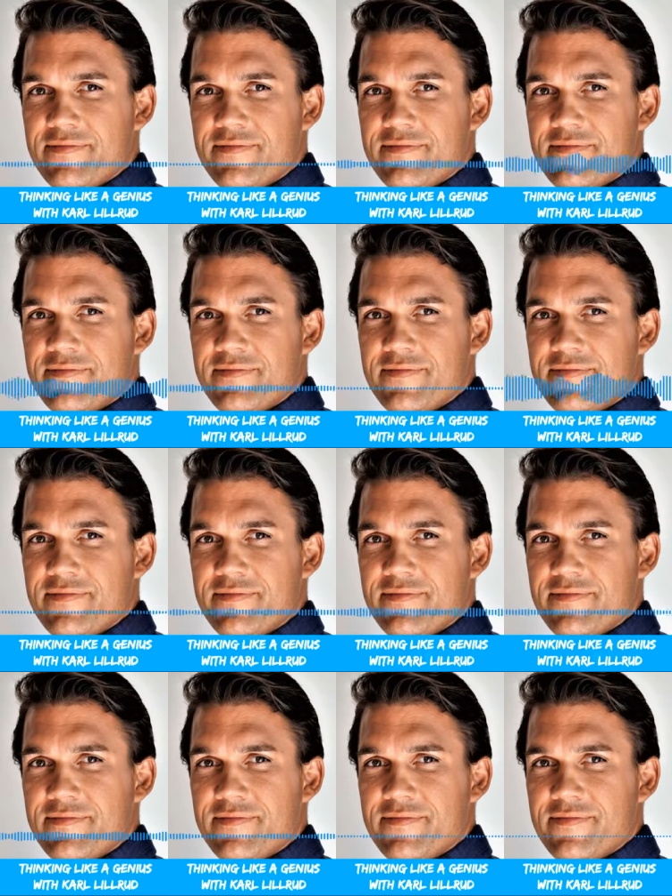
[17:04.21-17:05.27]
new
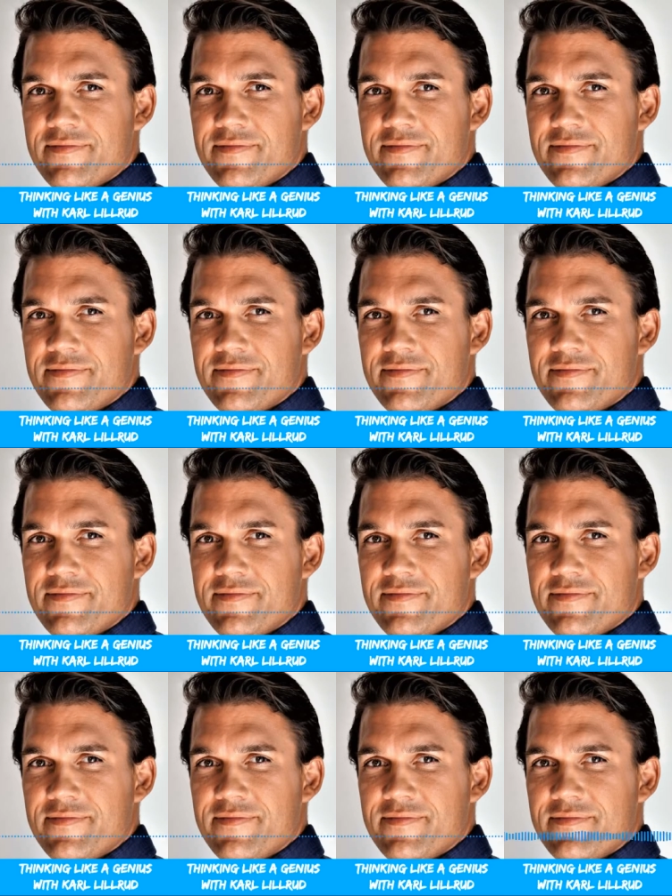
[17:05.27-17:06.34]
boxes.
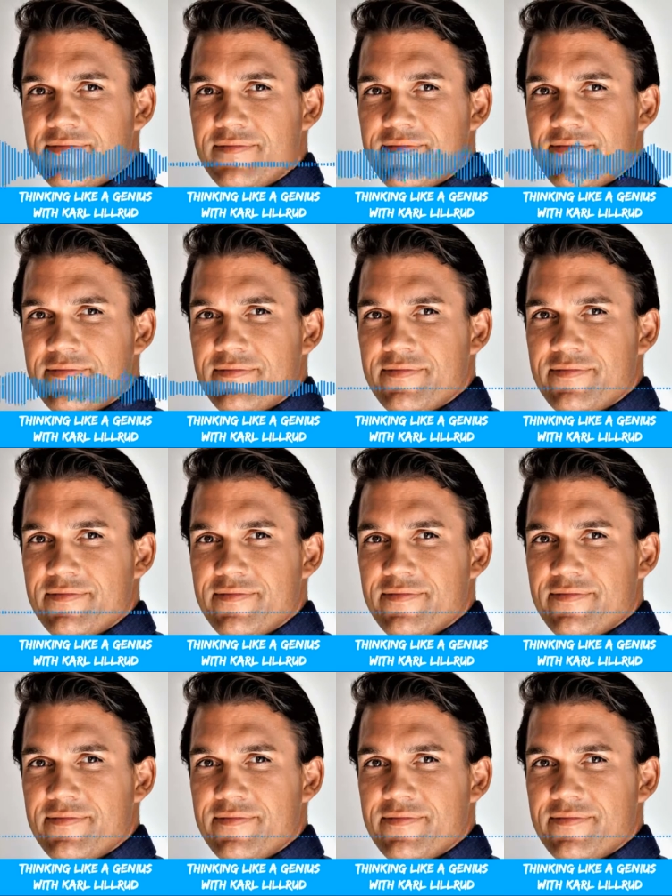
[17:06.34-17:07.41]
So I don't,
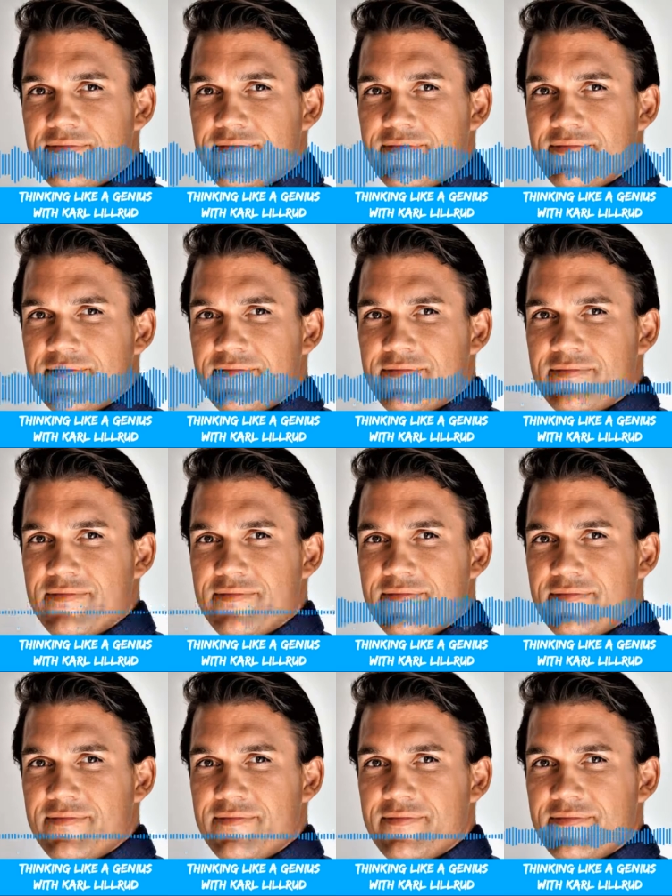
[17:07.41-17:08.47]
I, I
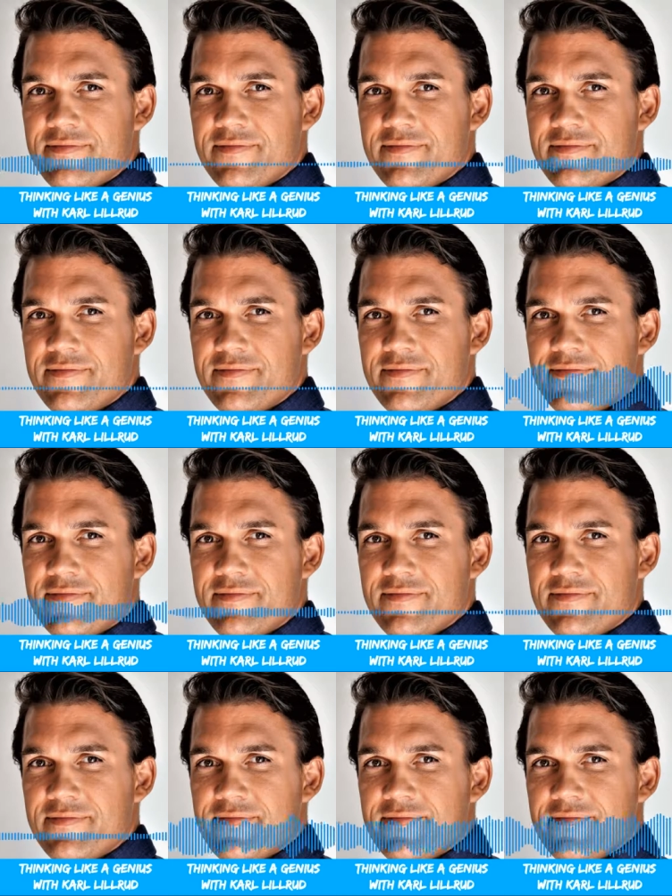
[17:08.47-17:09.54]
try to get to the point
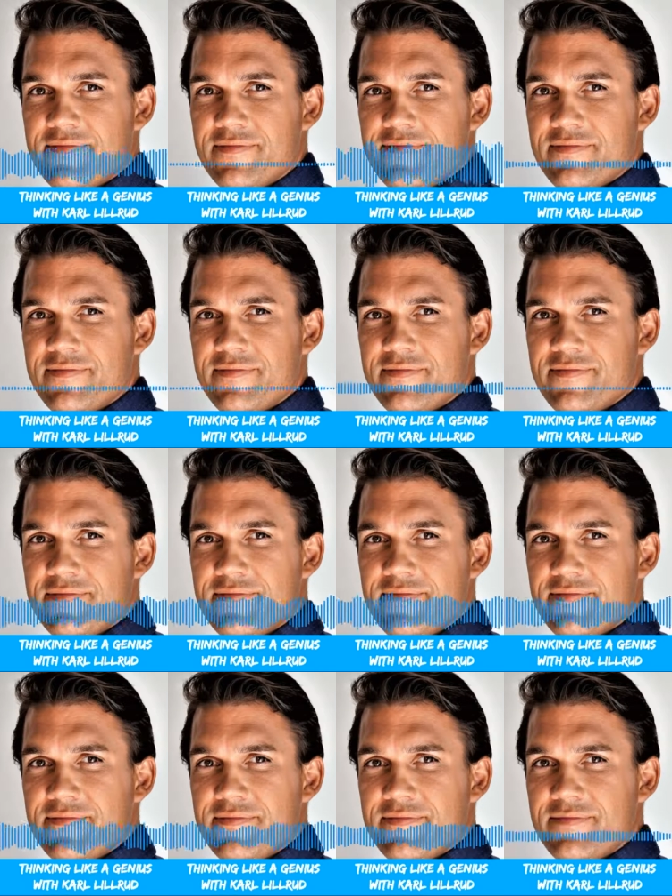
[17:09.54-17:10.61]
where I can
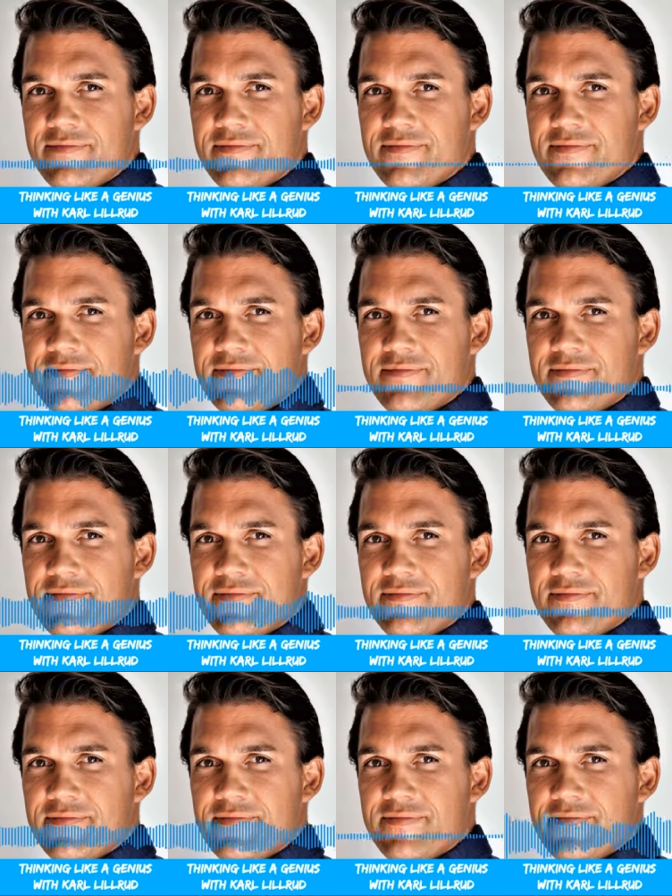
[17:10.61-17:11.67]
add, uh, add one
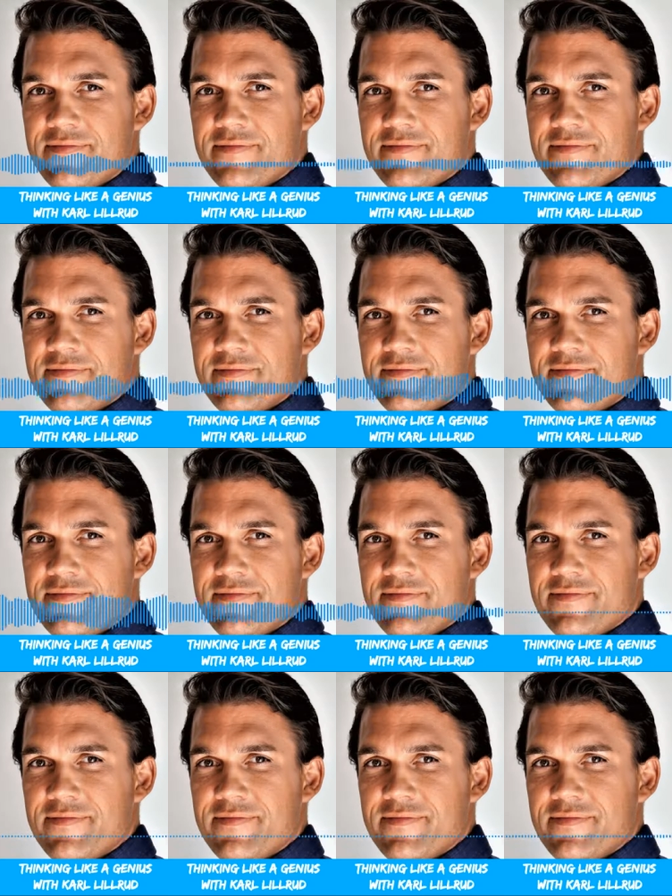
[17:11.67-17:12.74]
more box in
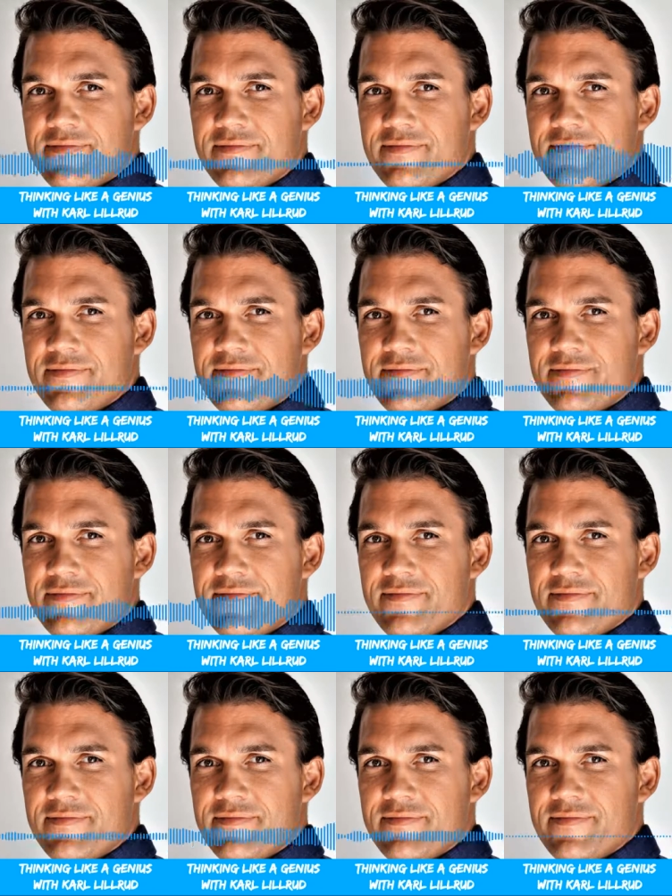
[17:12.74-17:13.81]
my data bank, so
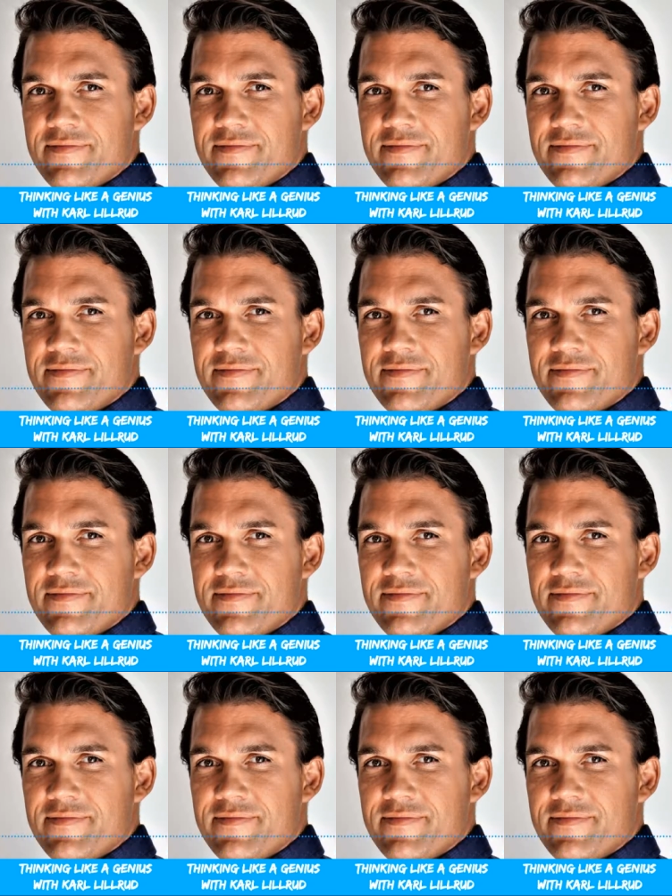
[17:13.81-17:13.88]
to say.